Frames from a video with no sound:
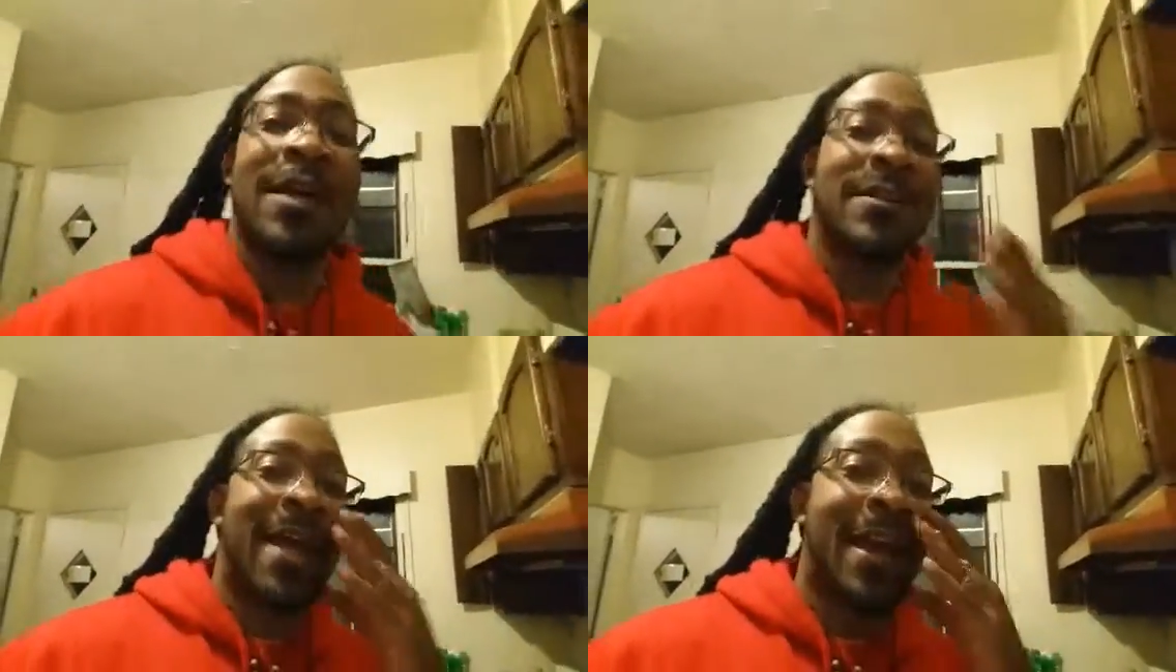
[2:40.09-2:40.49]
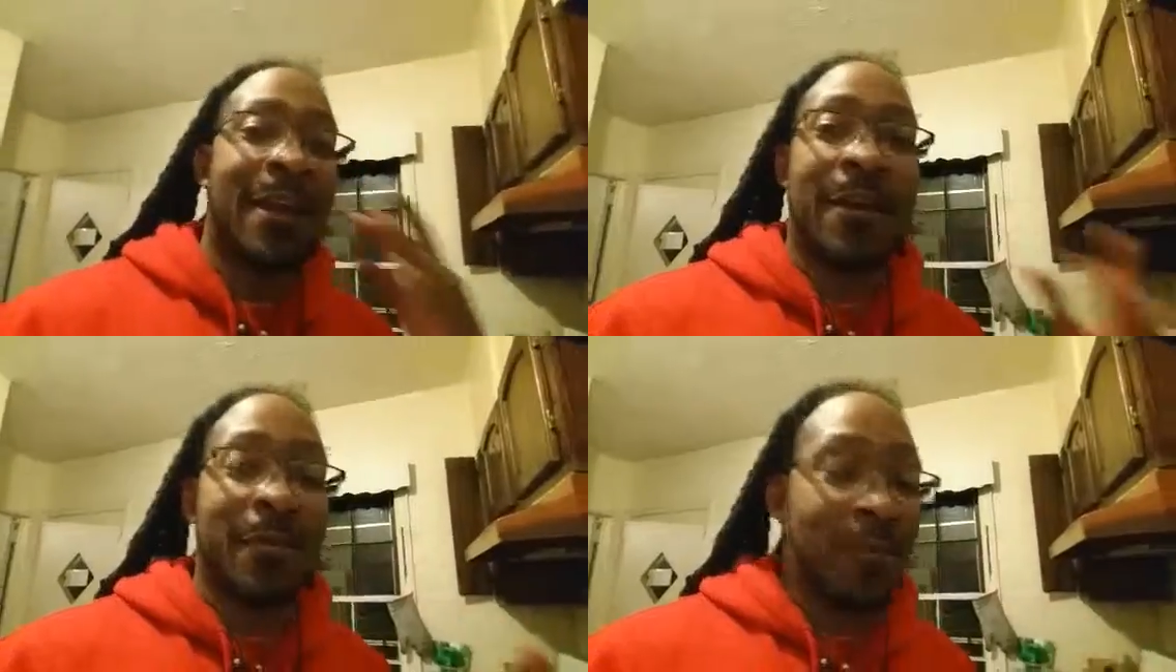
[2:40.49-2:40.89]
I just got
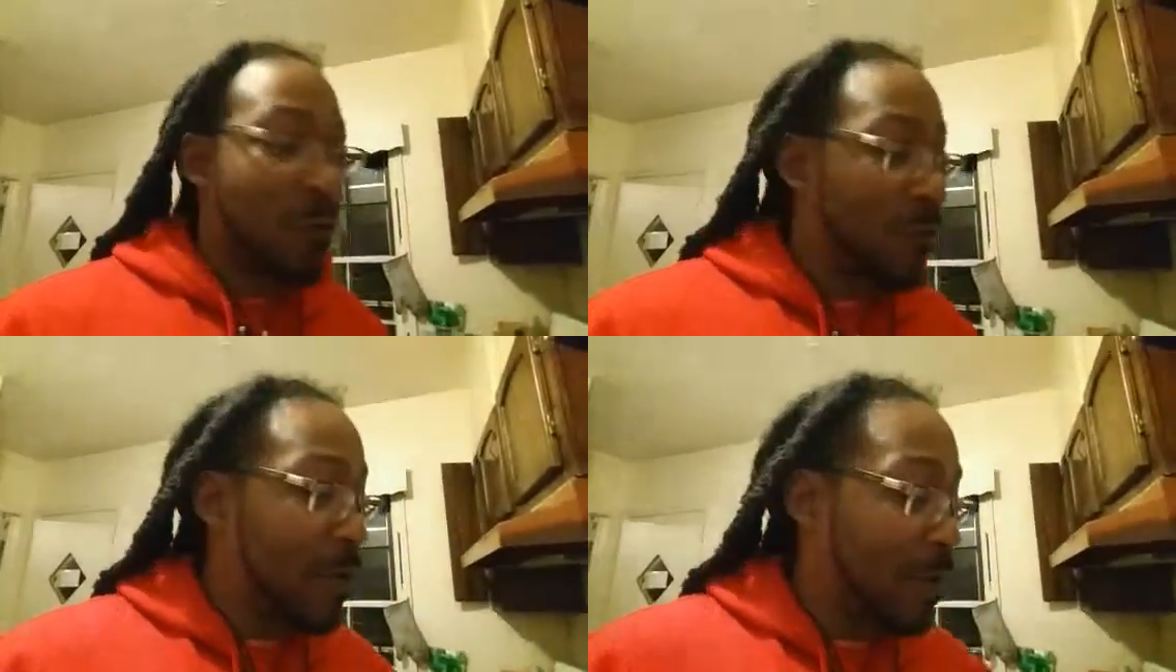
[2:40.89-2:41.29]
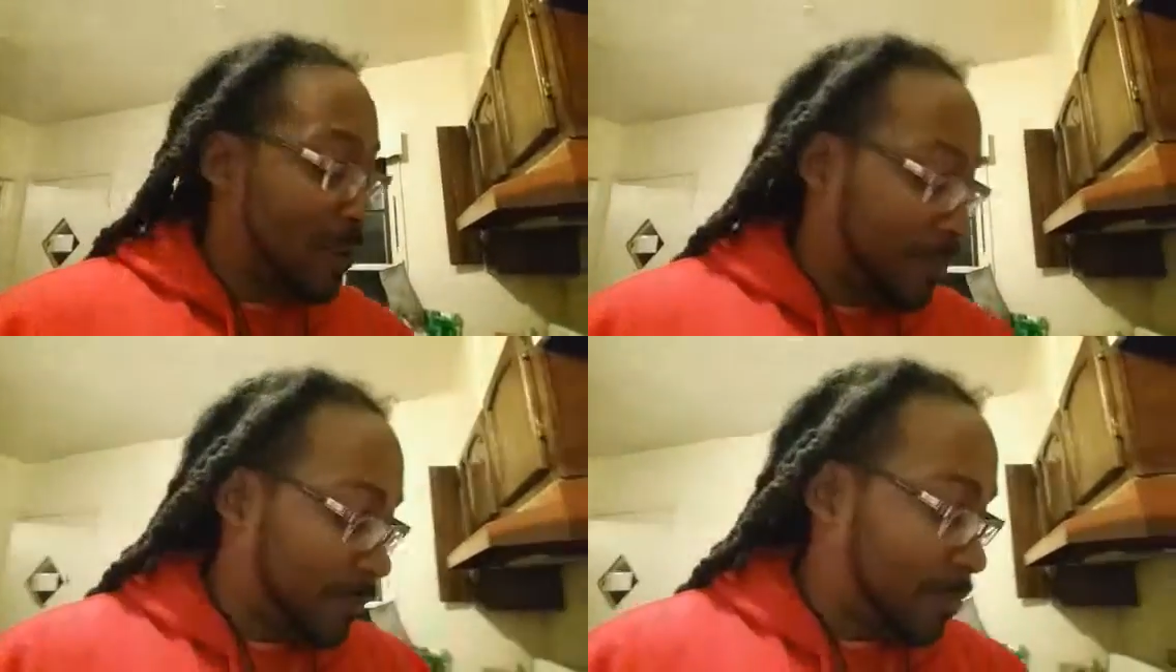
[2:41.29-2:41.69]
in here to move
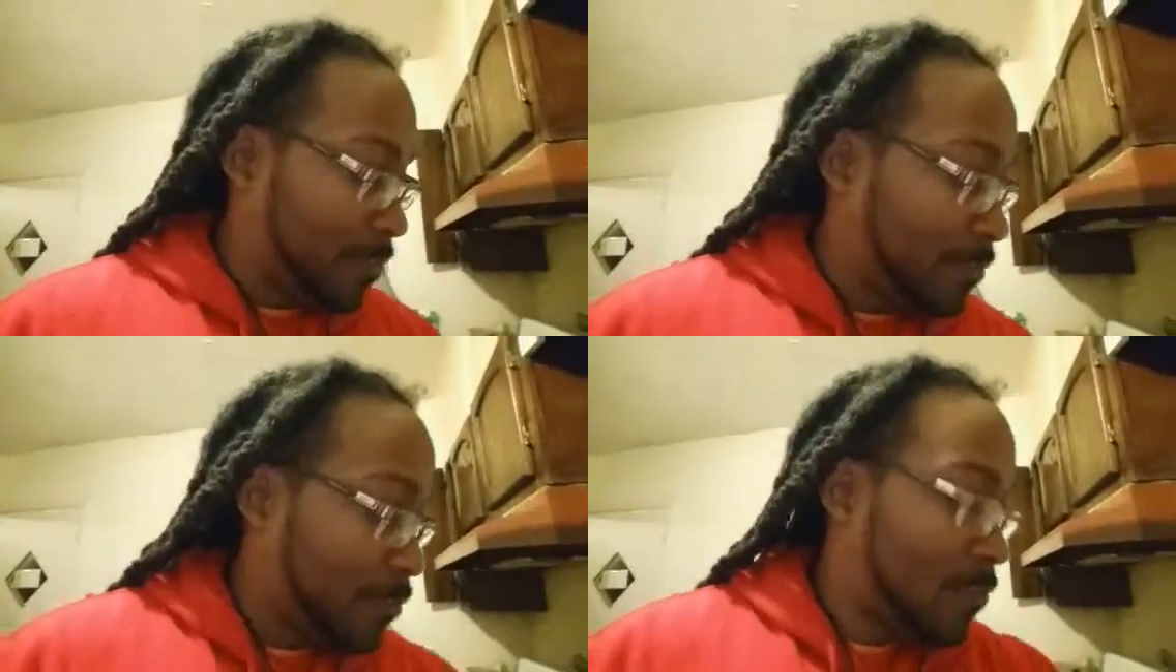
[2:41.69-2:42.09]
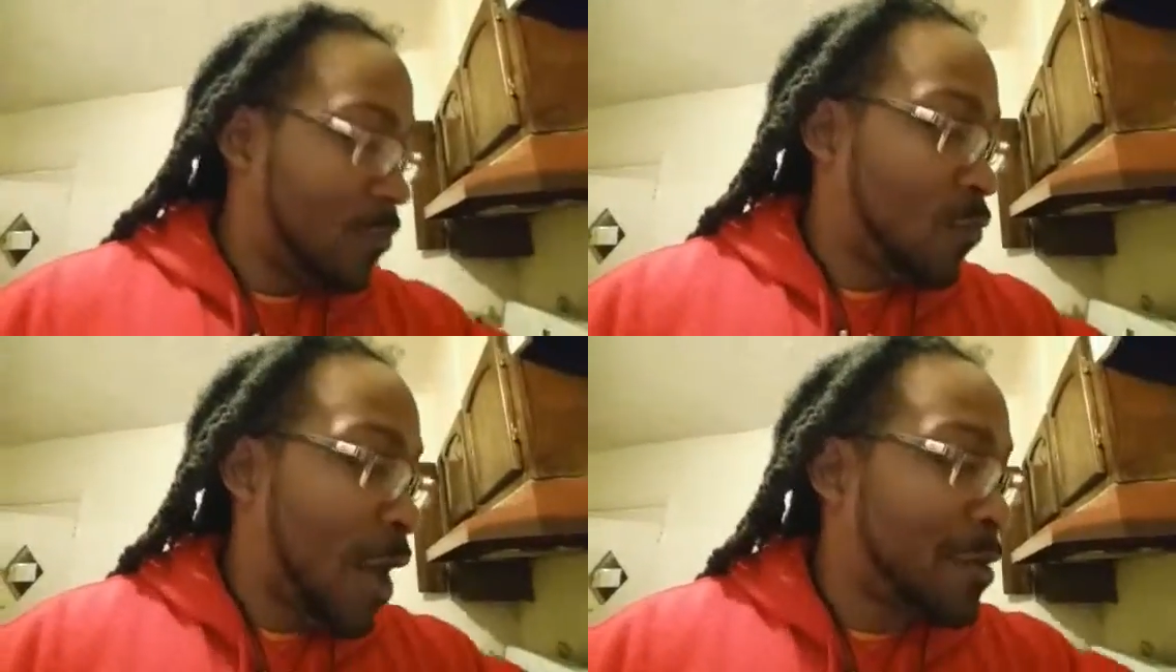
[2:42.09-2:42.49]
around.
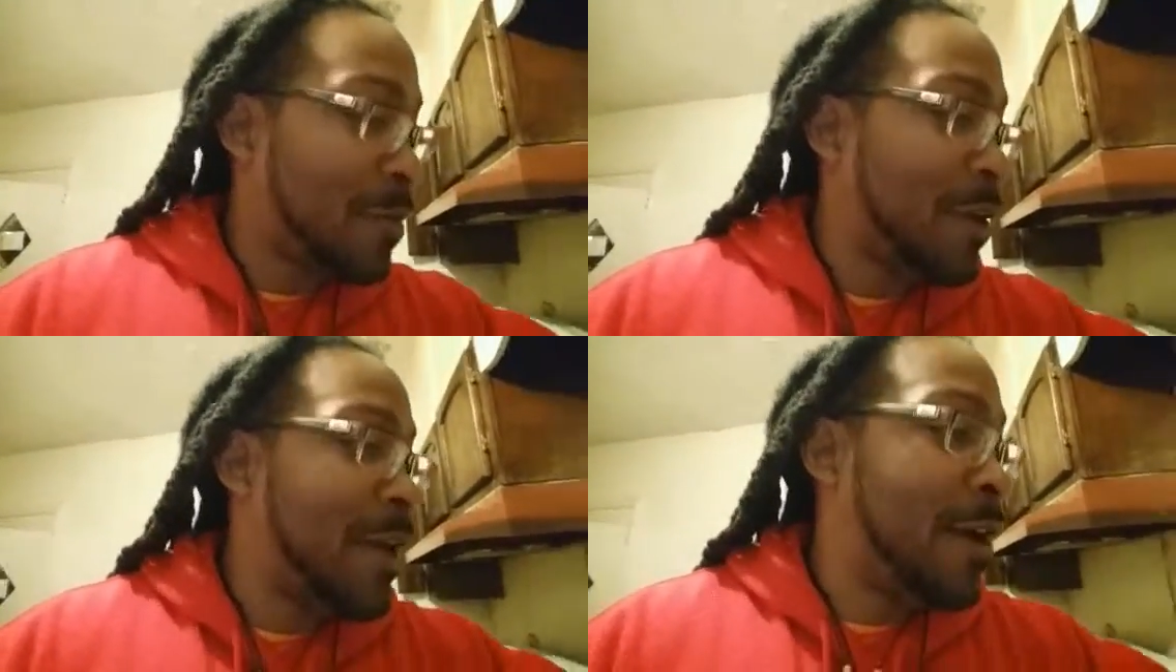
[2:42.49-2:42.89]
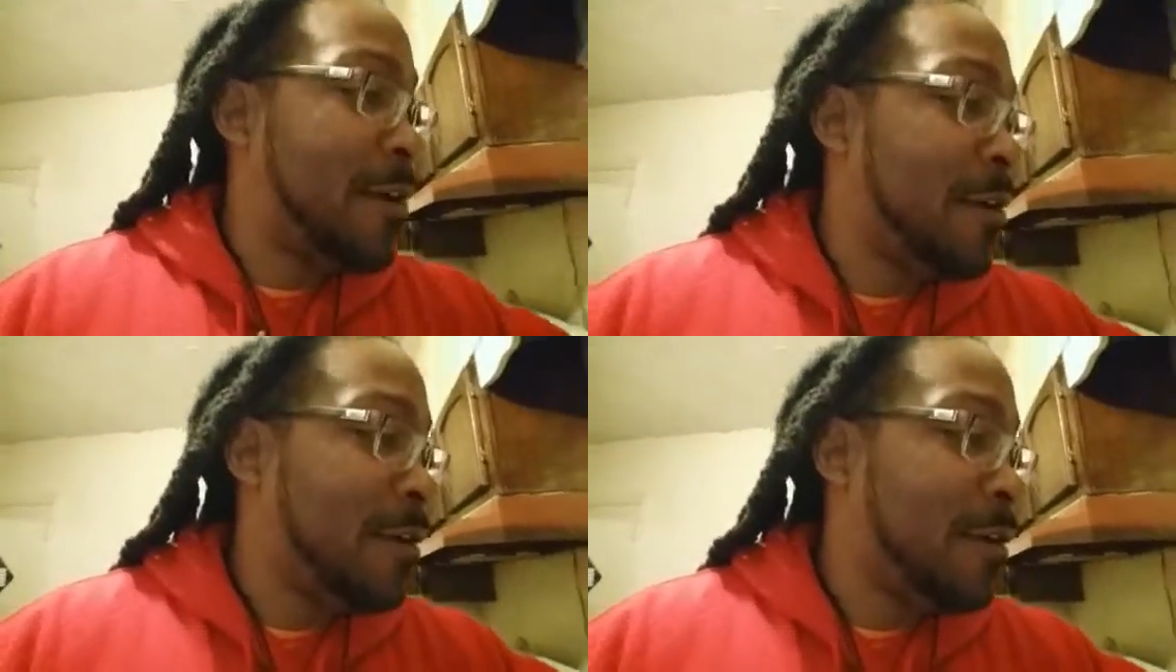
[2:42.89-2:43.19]
Watch me now.